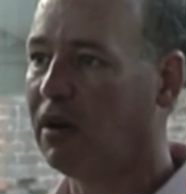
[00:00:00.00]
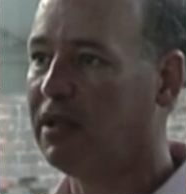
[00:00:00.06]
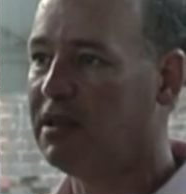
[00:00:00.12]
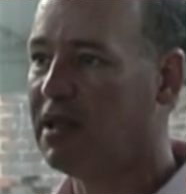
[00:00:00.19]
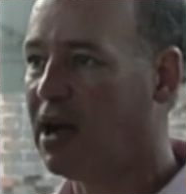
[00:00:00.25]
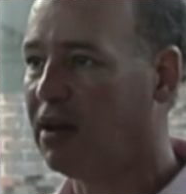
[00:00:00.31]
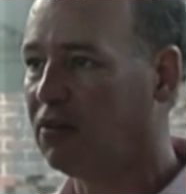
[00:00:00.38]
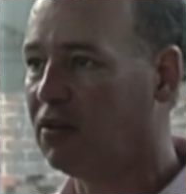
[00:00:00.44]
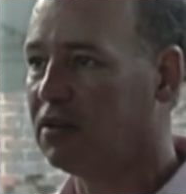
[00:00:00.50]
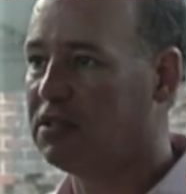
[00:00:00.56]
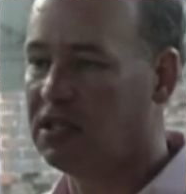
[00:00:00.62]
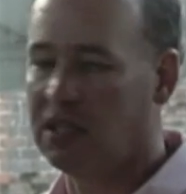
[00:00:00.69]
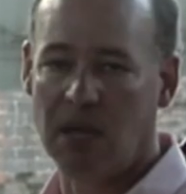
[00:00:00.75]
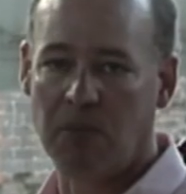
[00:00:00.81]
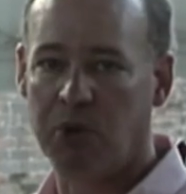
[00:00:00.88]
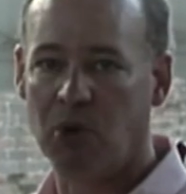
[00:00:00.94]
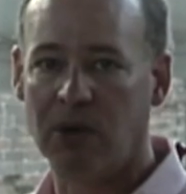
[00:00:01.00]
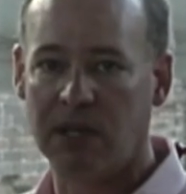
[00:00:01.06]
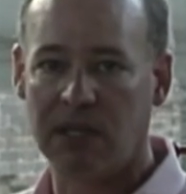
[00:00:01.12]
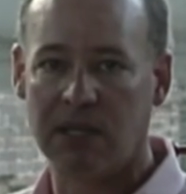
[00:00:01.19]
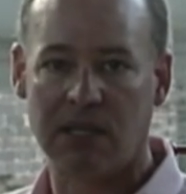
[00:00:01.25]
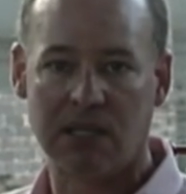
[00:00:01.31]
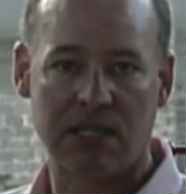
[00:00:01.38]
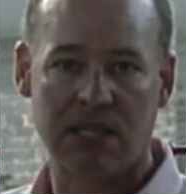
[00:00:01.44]
And not only did they put
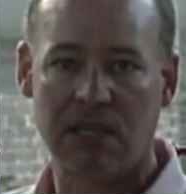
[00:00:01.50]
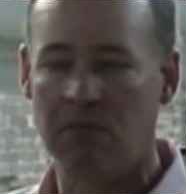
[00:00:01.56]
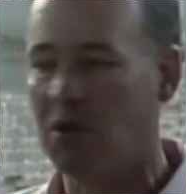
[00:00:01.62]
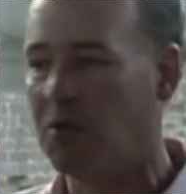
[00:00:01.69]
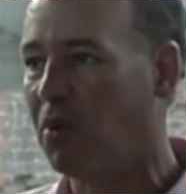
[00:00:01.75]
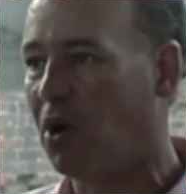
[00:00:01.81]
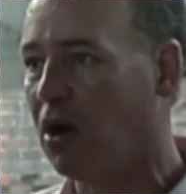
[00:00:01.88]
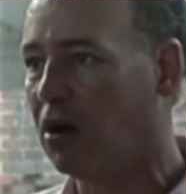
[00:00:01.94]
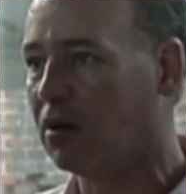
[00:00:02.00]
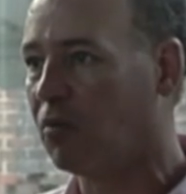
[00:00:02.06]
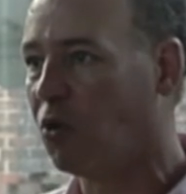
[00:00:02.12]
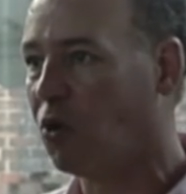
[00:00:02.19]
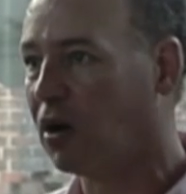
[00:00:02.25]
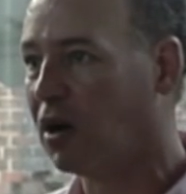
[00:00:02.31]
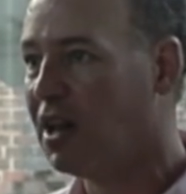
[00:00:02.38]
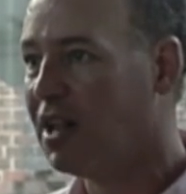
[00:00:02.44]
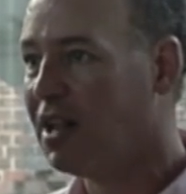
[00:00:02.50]
in a team in Baltimore,